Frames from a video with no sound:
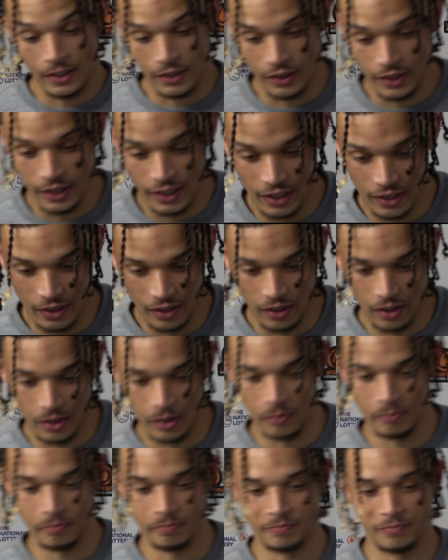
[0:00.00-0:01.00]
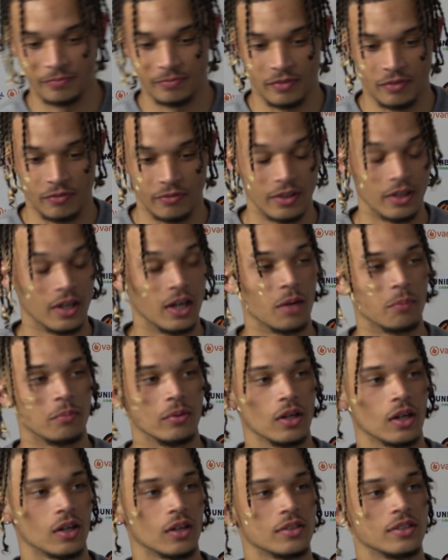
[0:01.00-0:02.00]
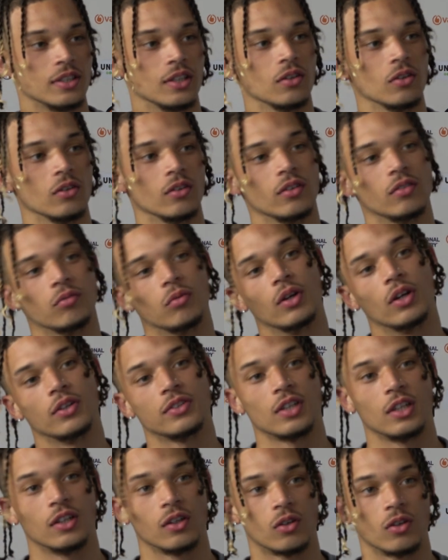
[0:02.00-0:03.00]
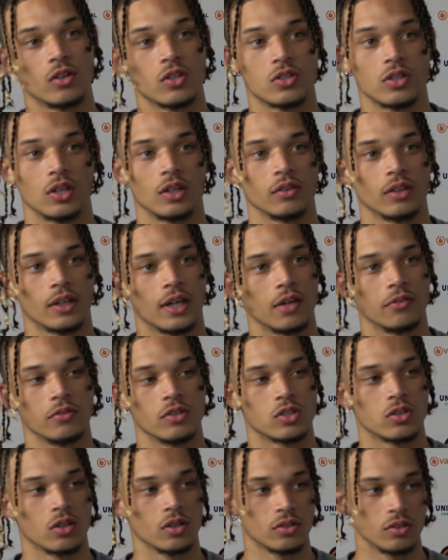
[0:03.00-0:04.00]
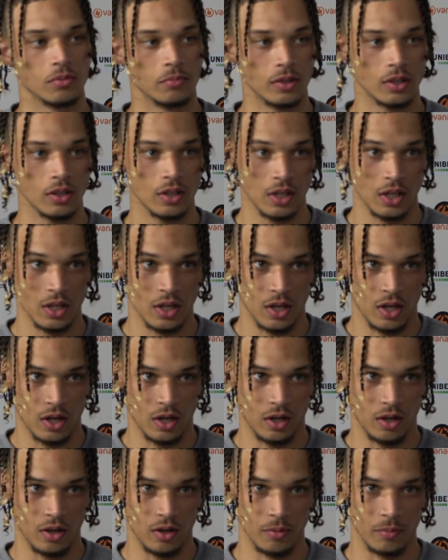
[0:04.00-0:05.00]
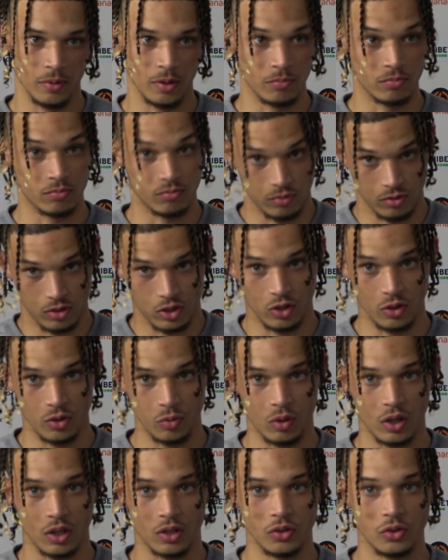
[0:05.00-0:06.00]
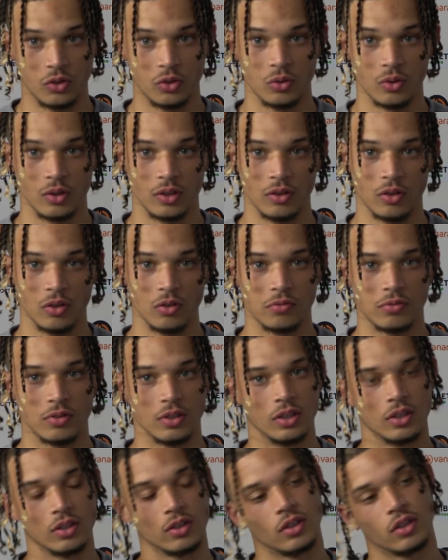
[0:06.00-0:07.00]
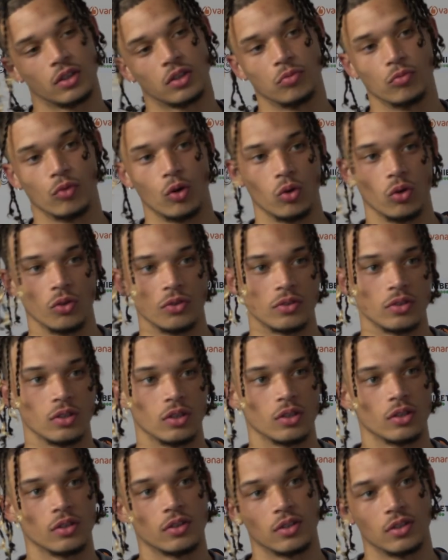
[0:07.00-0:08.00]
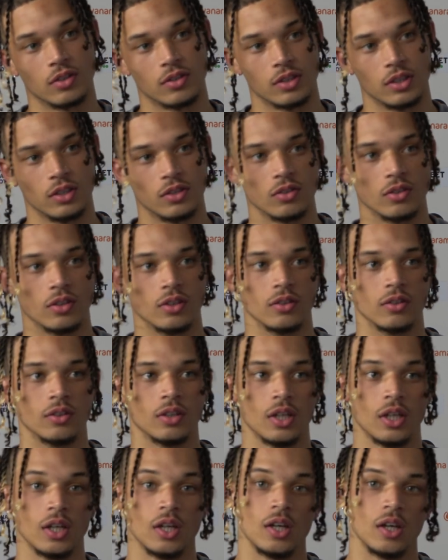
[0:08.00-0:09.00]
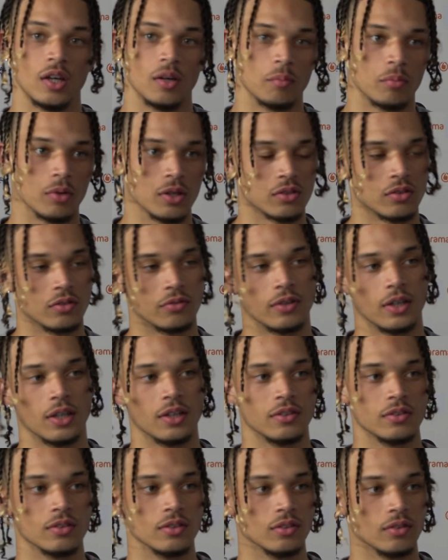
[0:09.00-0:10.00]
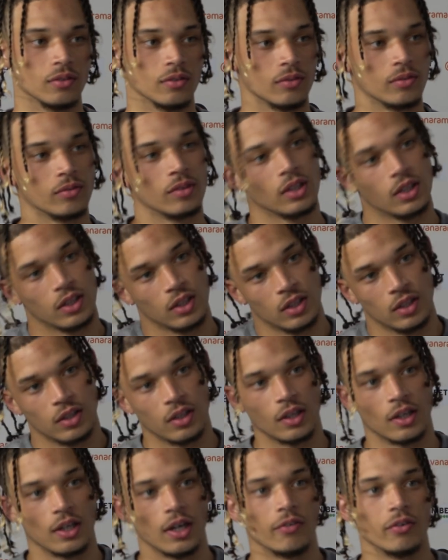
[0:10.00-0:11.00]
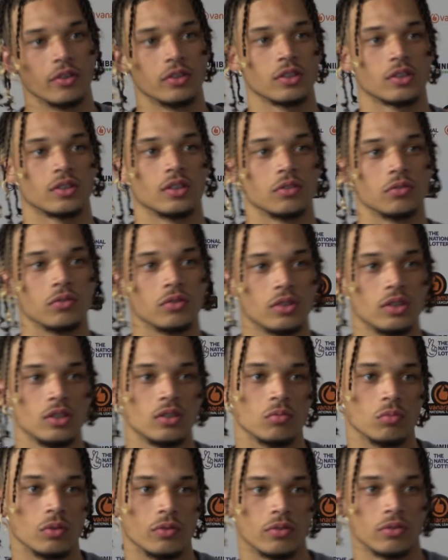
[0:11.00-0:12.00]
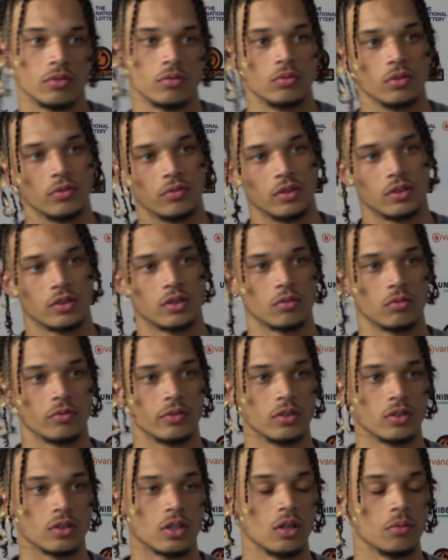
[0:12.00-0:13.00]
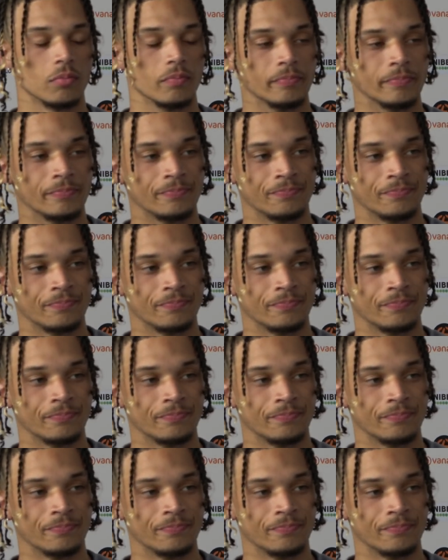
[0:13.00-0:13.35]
Yeah, very happy, like I said, when I signed the contract, the gaffer's trusted me, showing what I can do, and hopefully can roll on to the season and impress the fans and have a successful season with this club.